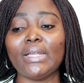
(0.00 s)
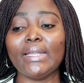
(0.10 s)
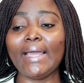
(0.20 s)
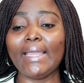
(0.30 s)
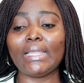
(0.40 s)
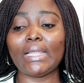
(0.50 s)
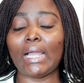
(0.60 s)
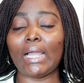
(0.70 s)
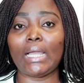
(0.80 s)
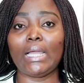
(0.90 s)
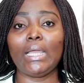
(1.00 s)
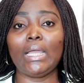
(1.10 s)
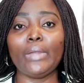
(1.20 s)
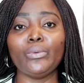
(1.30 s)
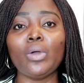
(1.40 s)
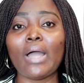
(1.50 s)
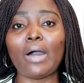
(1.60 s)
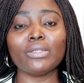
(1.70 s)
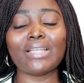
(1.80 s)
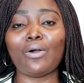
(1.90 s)
like, no
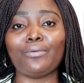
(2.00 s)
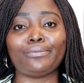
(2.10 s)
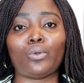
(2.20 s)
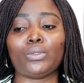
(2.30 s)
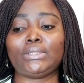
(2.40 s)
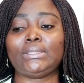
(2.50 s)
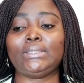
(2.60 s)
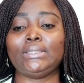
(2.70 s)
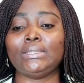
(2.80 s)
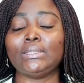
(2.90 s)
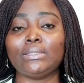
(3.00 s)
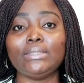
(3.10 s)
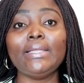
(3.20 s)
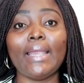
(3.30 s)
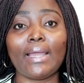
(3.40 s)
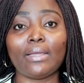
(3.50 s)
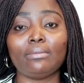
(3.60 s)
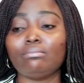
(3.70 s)
alter of thoughts. Yeah.